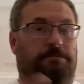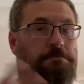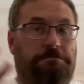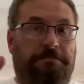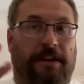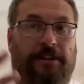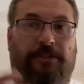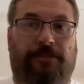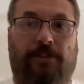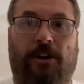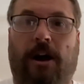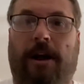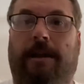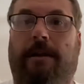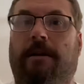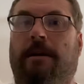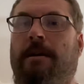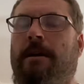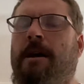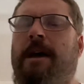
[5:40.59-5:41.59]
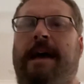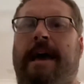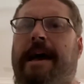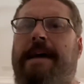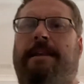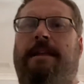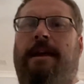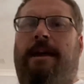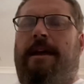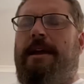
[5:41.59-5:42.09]
That's fine.
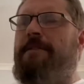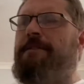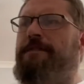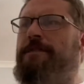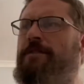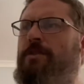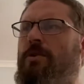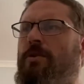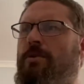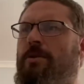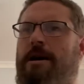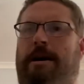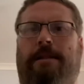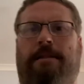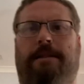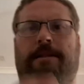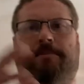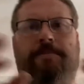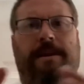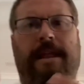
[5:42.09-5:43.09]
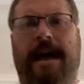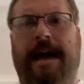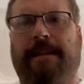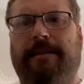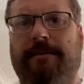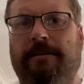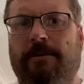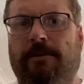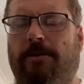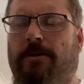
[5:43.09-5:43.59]
And if you're a Lib
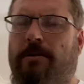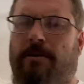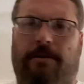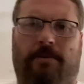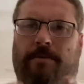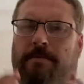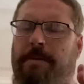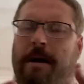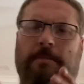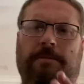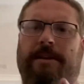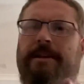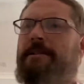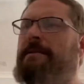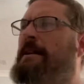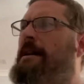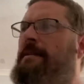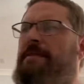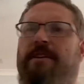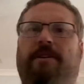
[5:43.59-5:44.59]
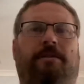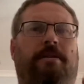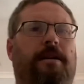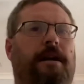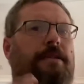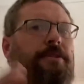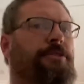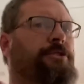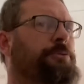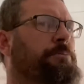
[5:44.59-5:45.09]
Nat or a Republican, there are
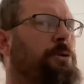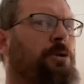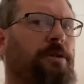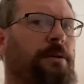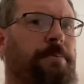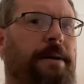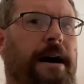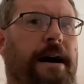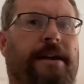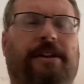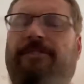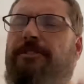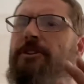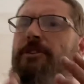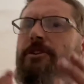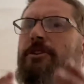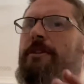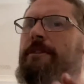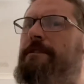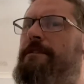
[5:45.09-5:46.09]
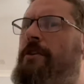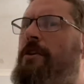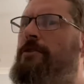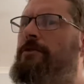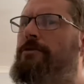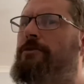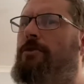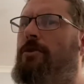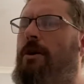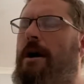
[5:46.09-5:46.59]
other smaller parties that you can vote
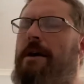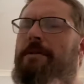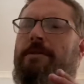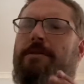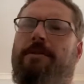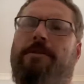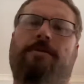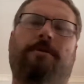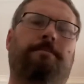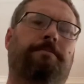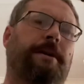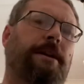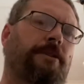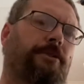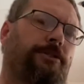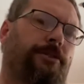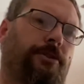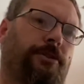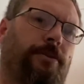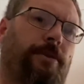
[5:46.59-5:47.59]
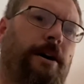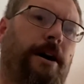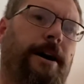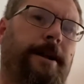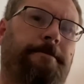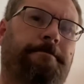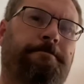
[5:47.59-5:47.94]
for other than the big two, right?